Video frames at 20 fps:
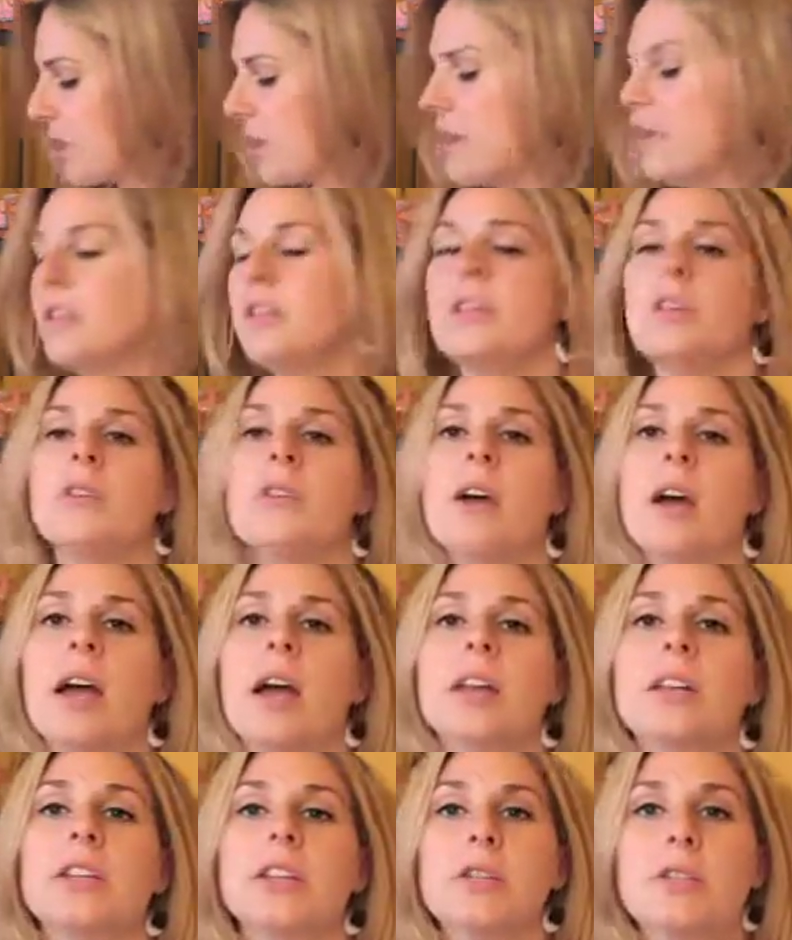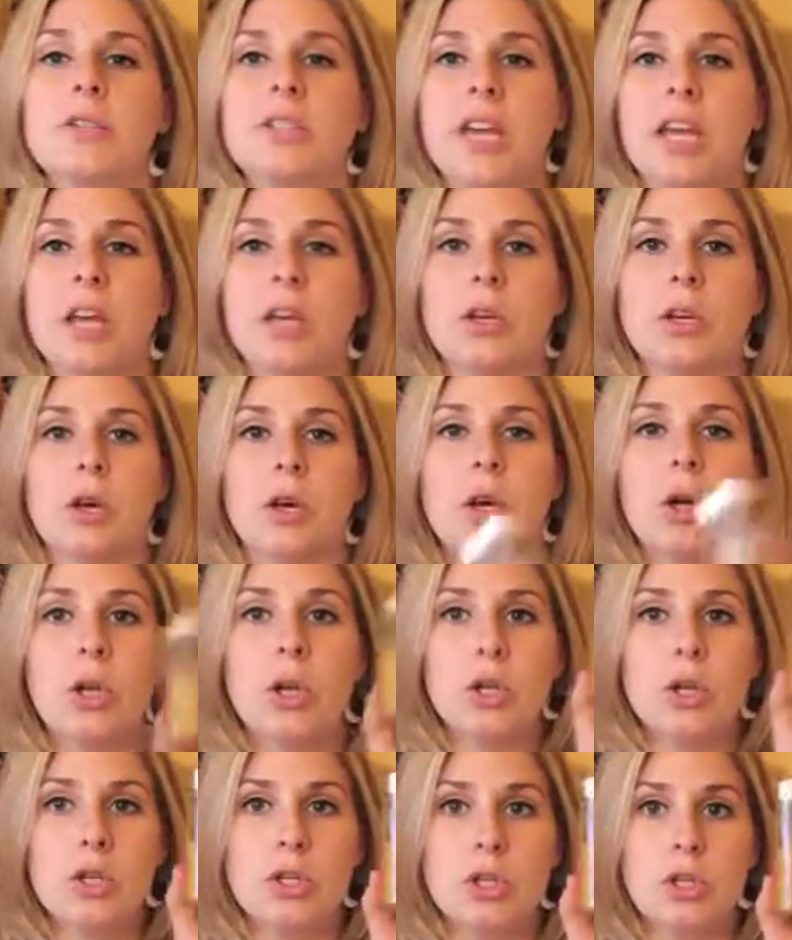And then you go ahead and you take your
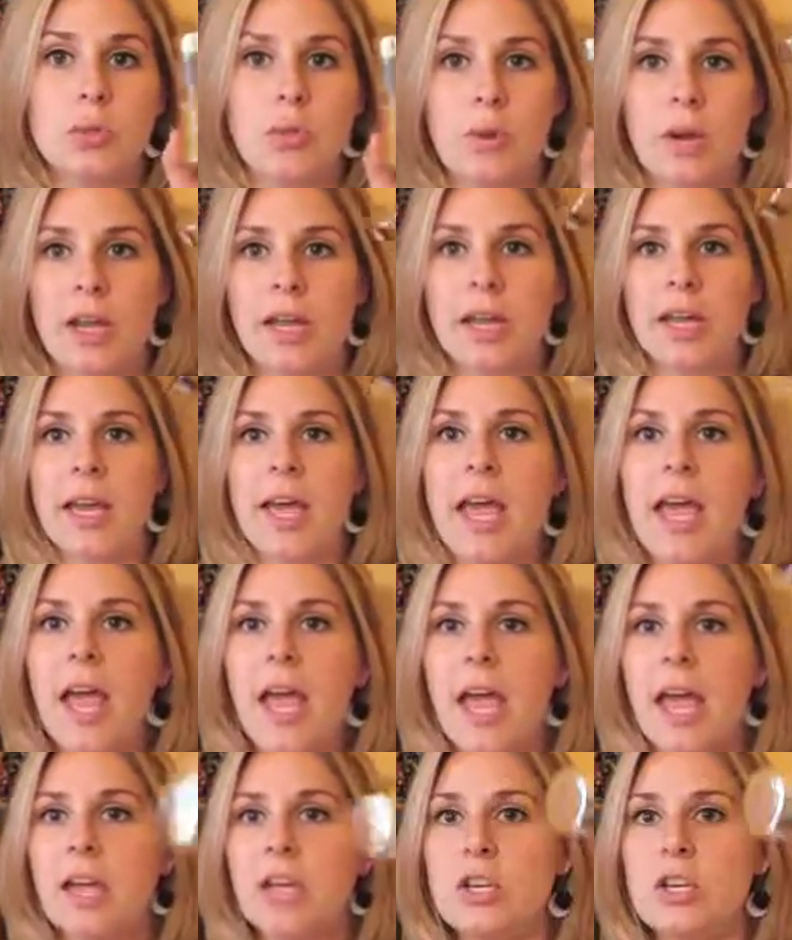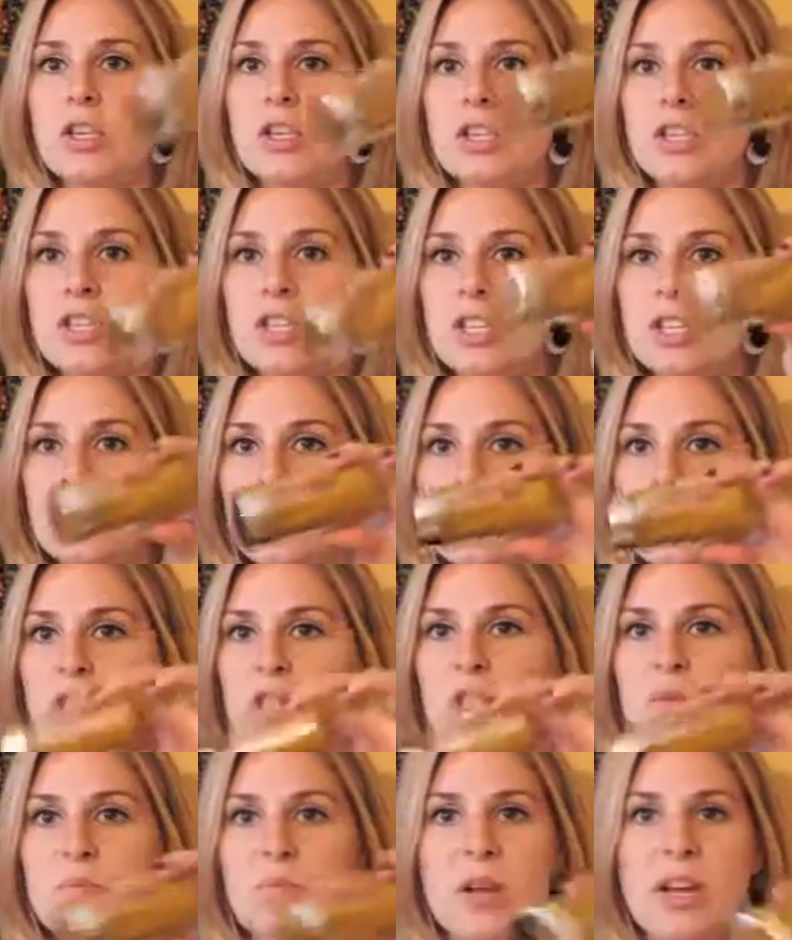turmeric and you just start to
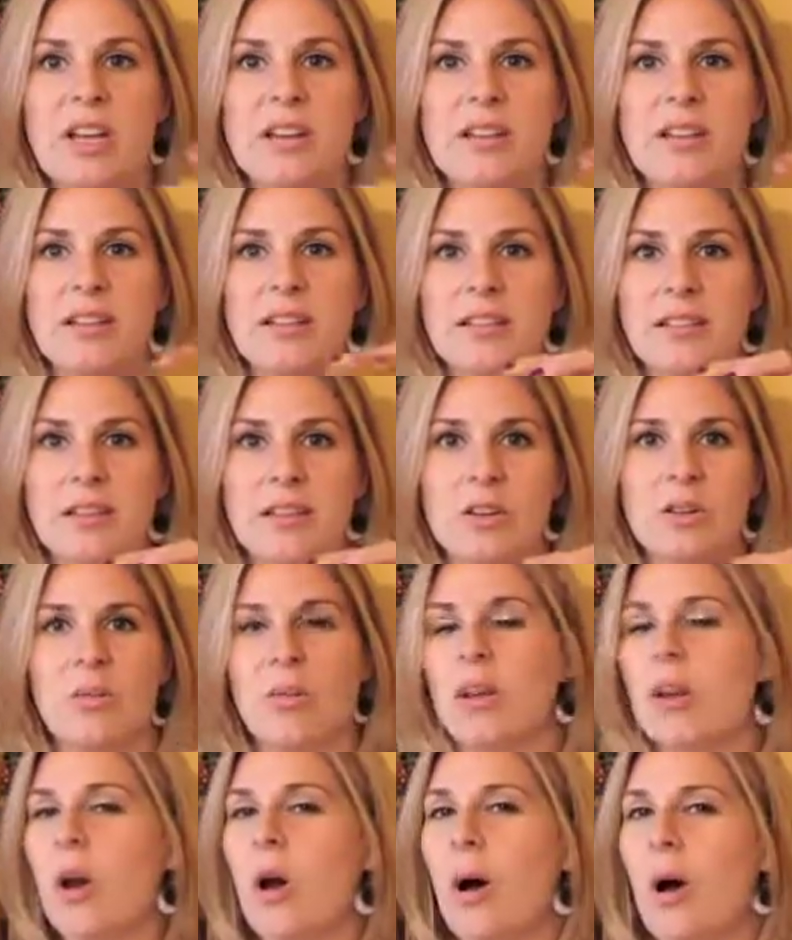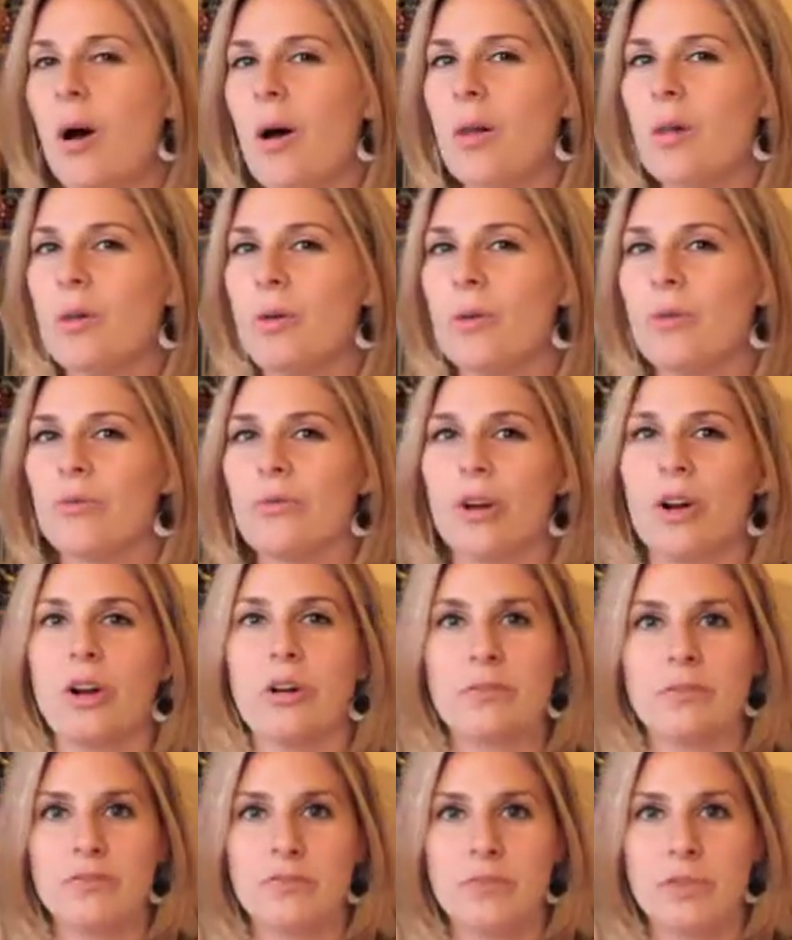sprinkle a little bit all
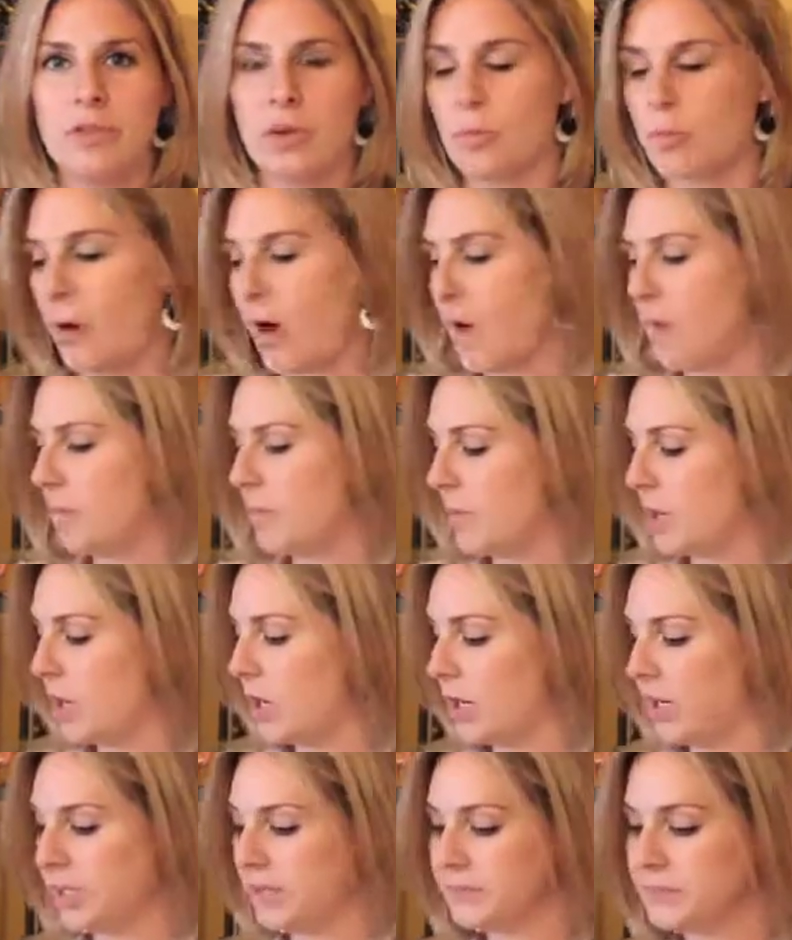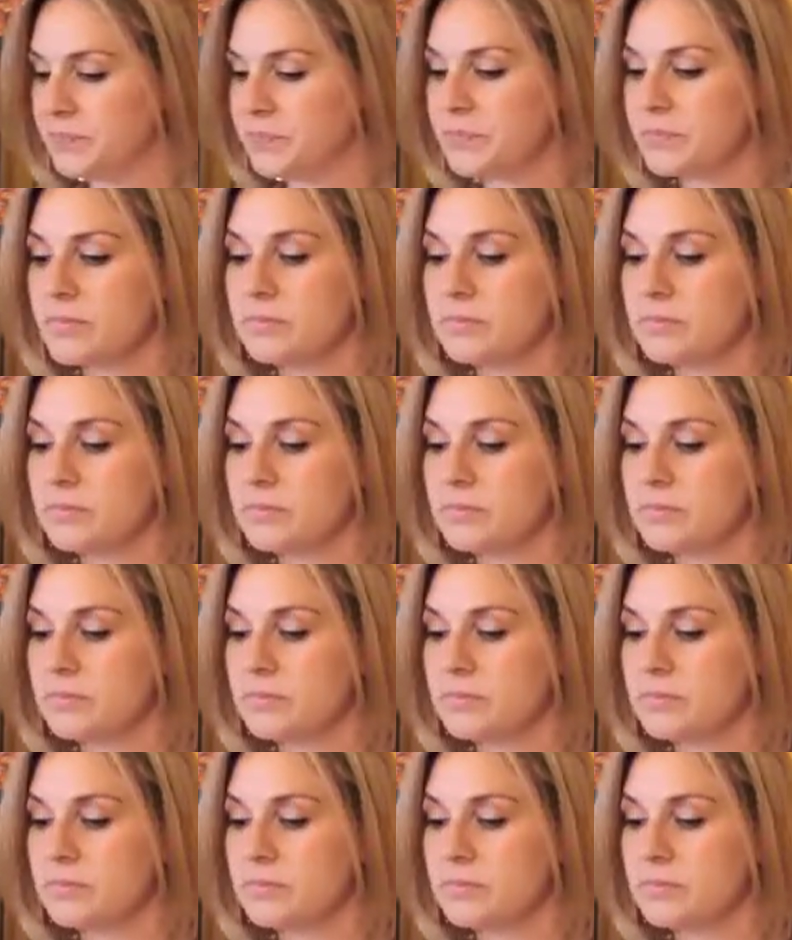over your problem area.